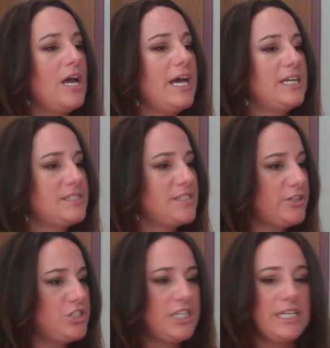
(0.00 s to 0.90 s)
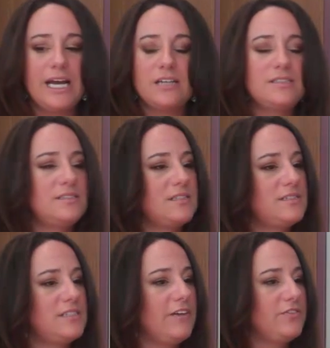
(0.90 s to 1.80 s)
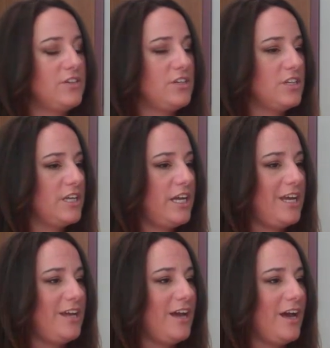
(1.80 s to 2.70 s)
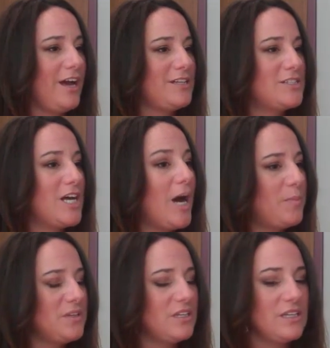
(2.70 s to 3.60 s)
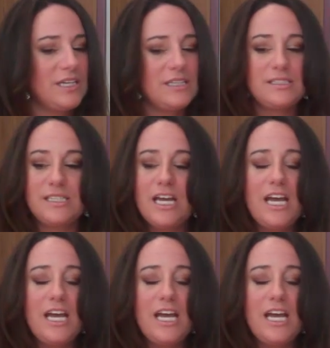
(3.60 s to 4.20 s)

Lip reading: An associate analysis is definitely top on the list.